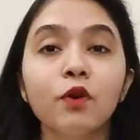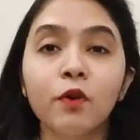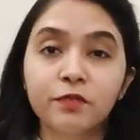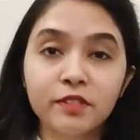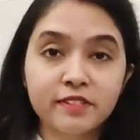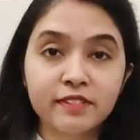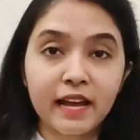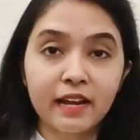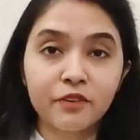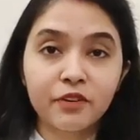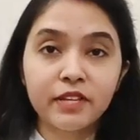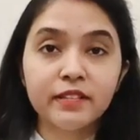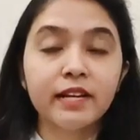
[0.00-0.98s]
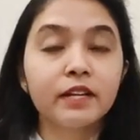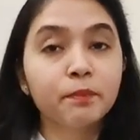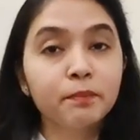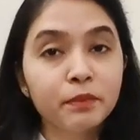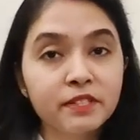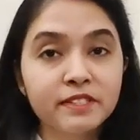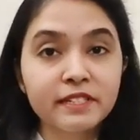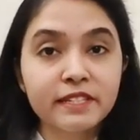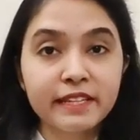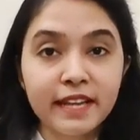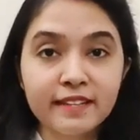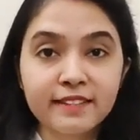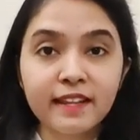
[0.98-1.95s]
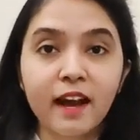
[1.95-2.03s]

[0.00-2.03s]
of the salary that a person gets